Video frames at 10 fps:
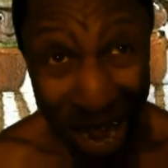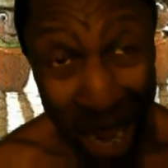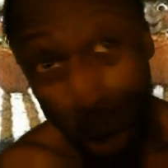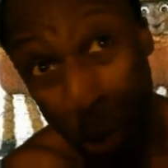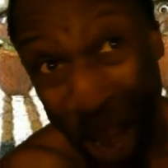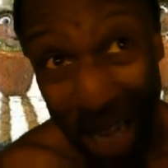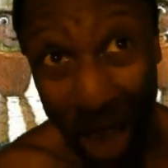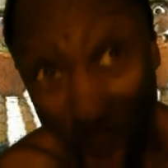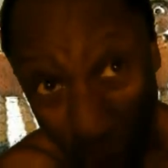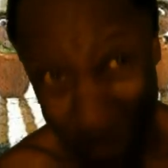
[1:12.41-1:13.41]
Bill and
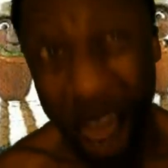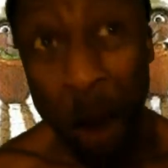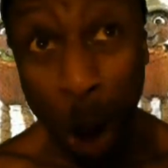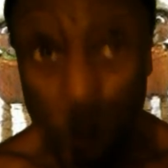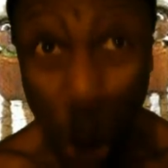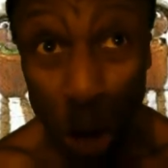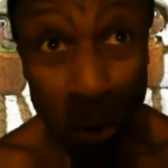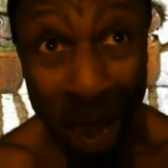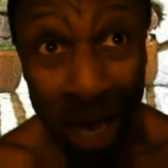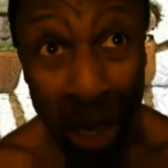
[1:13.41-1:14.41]
Ben, flower
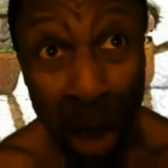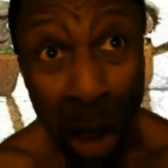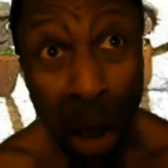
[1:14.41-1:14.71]
pot men.